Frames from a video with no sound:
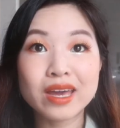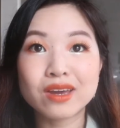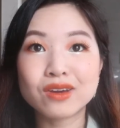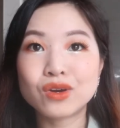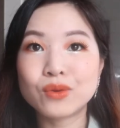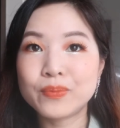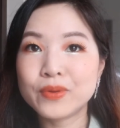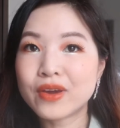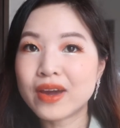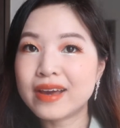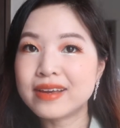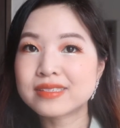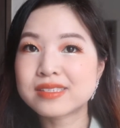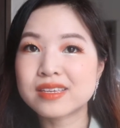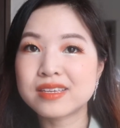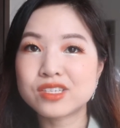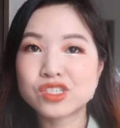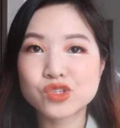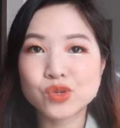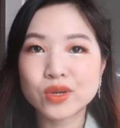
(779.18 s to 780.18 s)
I hope you guys
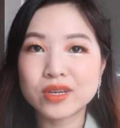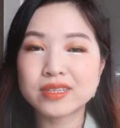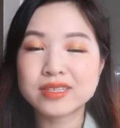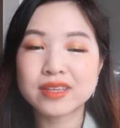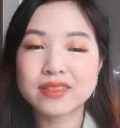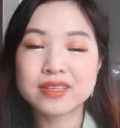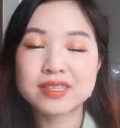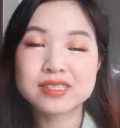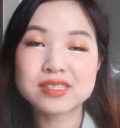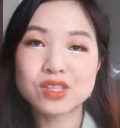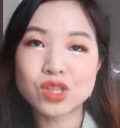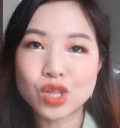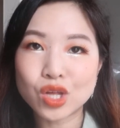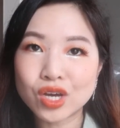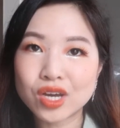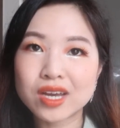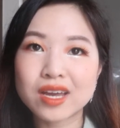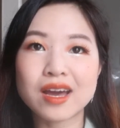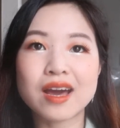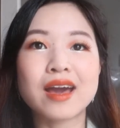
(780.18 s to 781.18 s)
enjoyed this
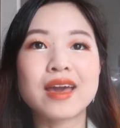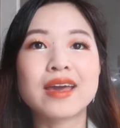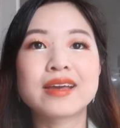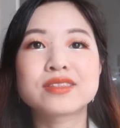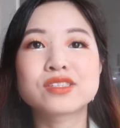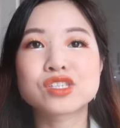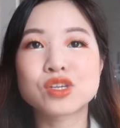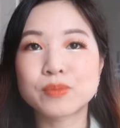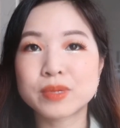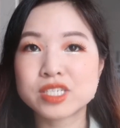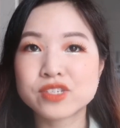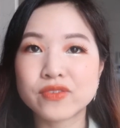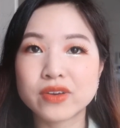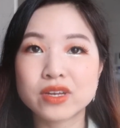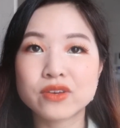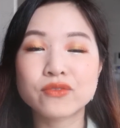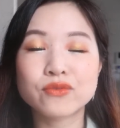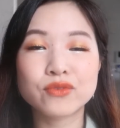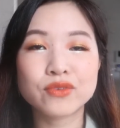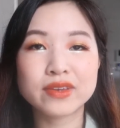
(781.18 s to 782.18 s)
look. I had so much
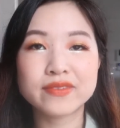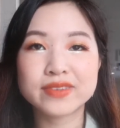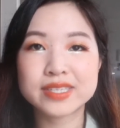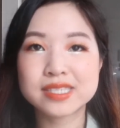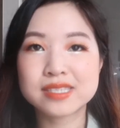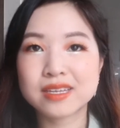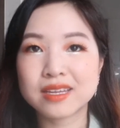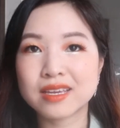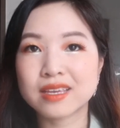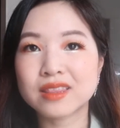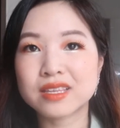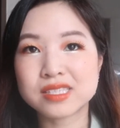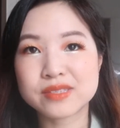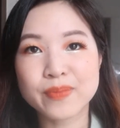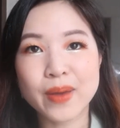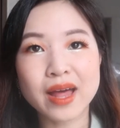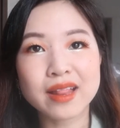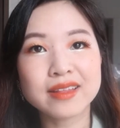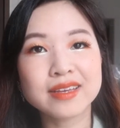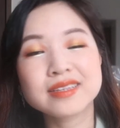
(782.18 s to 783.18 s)
fun revisiting this
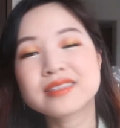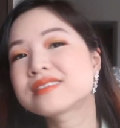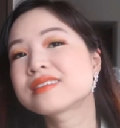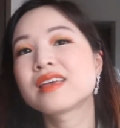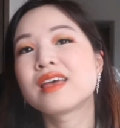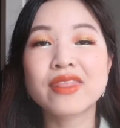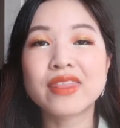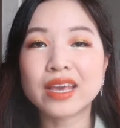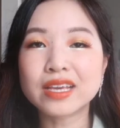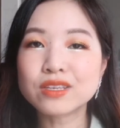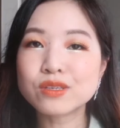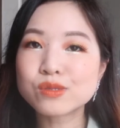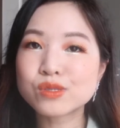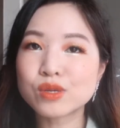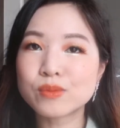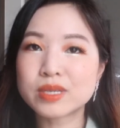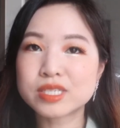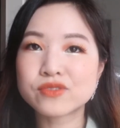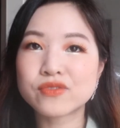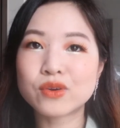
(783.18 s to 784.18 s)
palette. Thank you
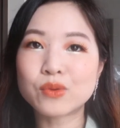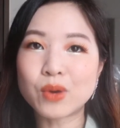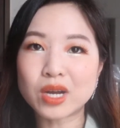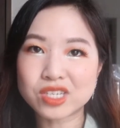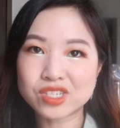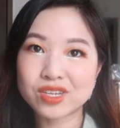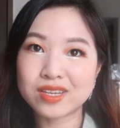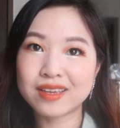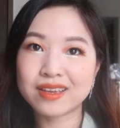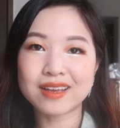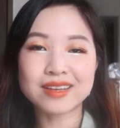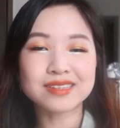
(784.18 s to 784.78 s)
so much for watching